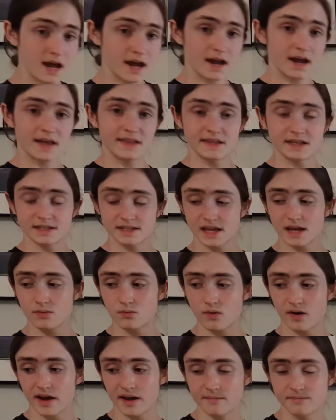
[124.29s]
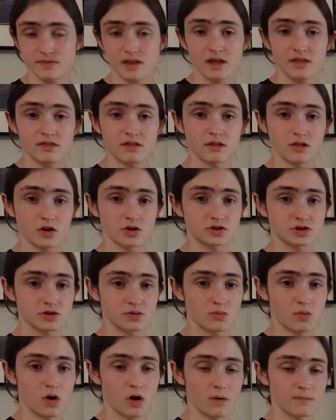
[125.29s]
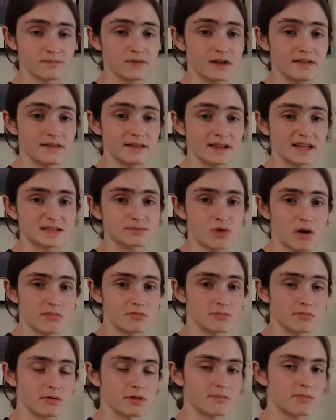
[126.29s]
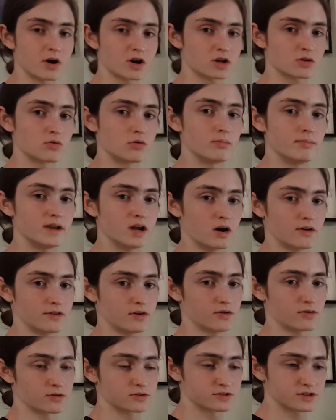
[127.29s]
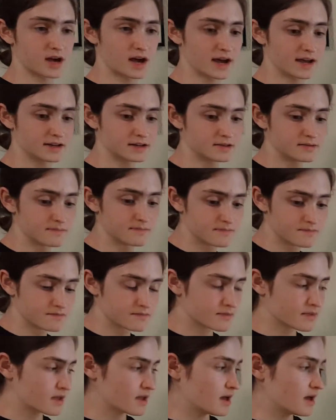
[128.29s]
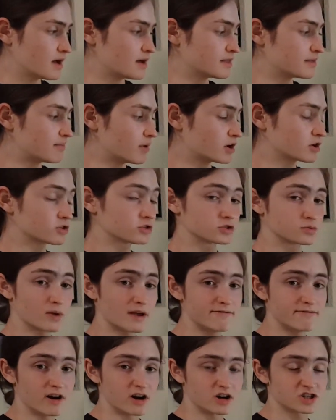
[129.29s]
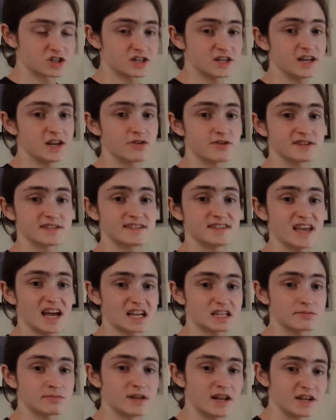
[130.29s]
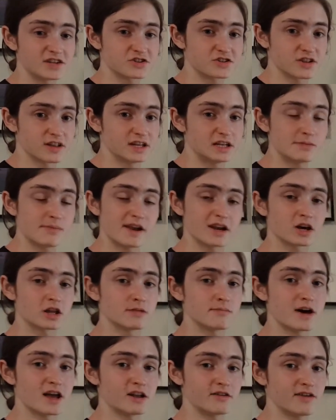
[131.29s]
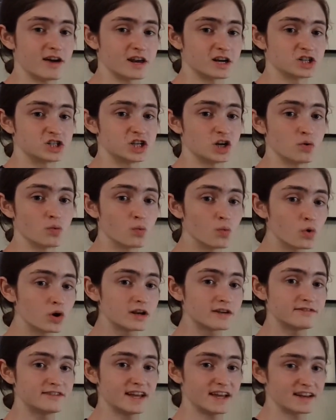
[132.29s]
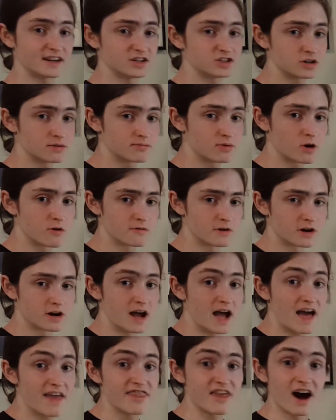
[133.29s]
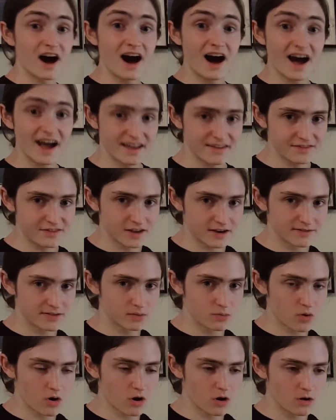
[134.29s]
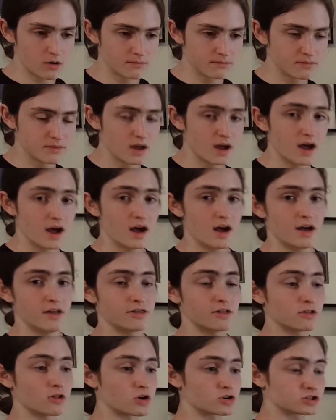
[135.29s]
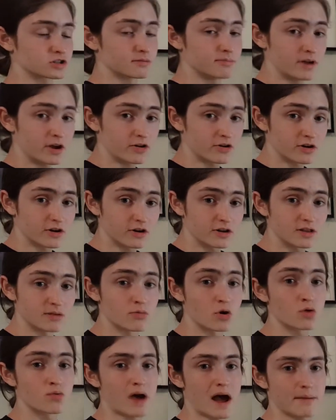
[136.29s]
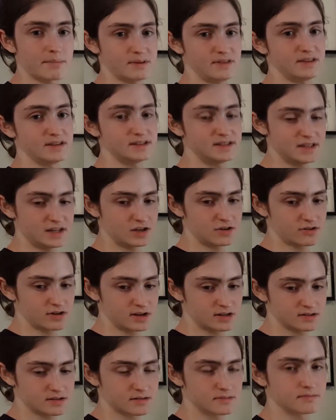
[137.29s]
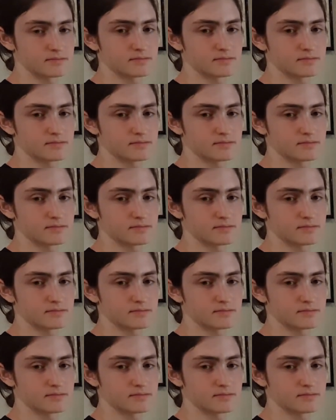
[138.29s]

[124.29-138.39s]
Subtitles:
In the same way, the larger the wall, the less probable the particle will be on the other side. The particle's wave function decreases exponentially depending on the amount of energy it would have taken to jump over, the height of the wall. The larger the barrier, the more rapid this decrease.